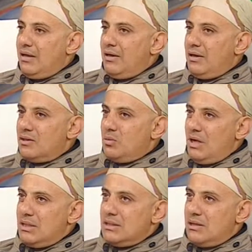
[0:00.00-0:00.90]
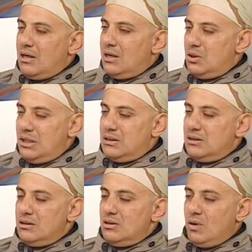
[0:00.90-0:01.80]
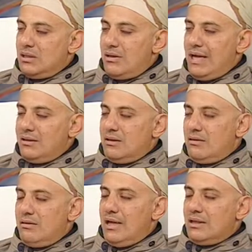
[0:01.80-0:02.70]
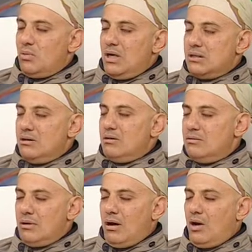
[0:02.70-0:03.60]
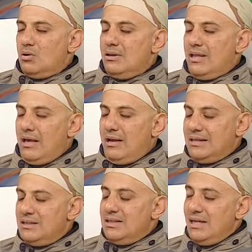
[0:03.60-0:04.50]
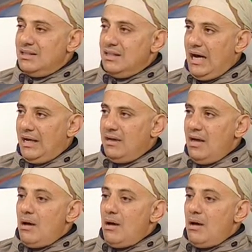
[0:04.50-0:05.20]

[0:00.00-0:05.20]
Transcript: uh, it was a donation. It was that that was in around 1999.